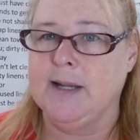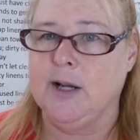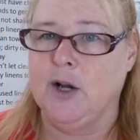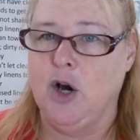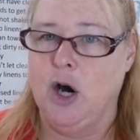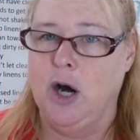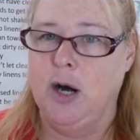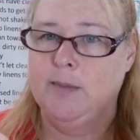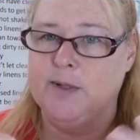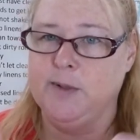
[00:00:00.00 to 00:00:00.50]
The
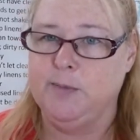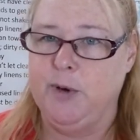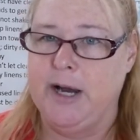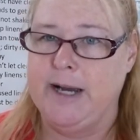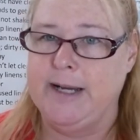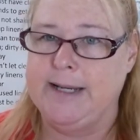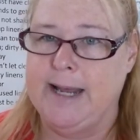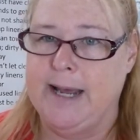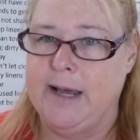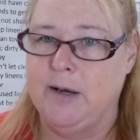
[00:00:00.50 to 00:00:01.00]
carbs
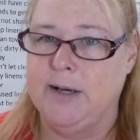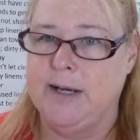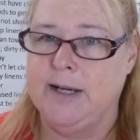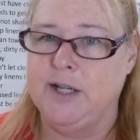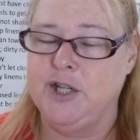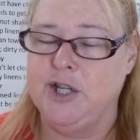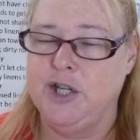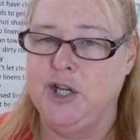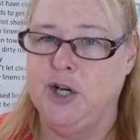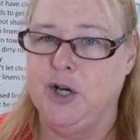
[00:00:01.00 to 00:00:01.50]
break down
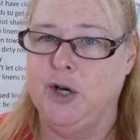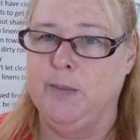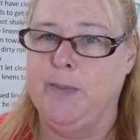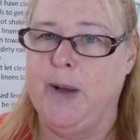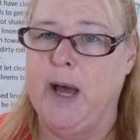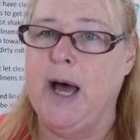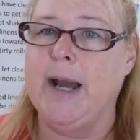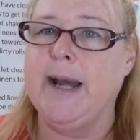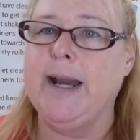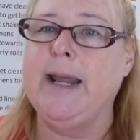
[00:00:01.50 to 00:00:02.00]
into your
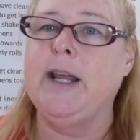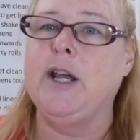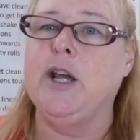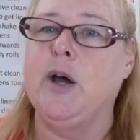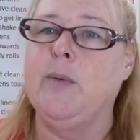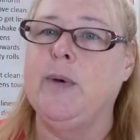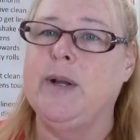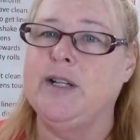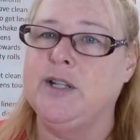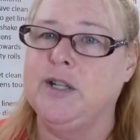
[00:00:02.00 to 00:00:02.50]
body,
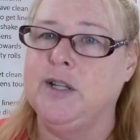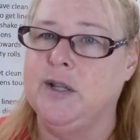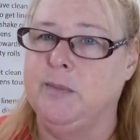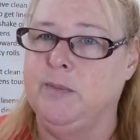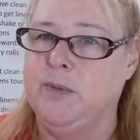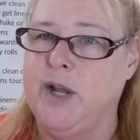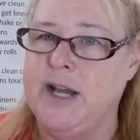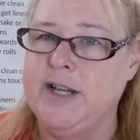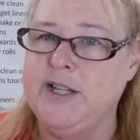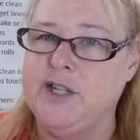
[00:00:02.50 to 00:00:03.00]
go into the
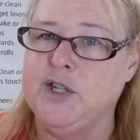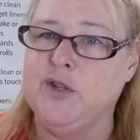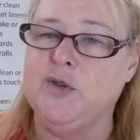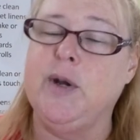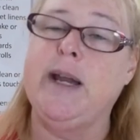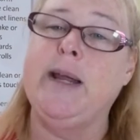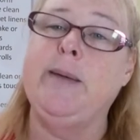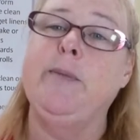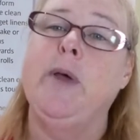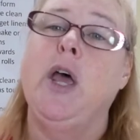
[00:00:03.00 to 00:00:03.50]

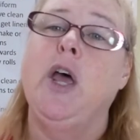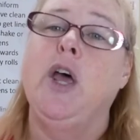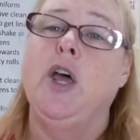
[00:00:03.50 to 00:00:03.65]
bloodstream.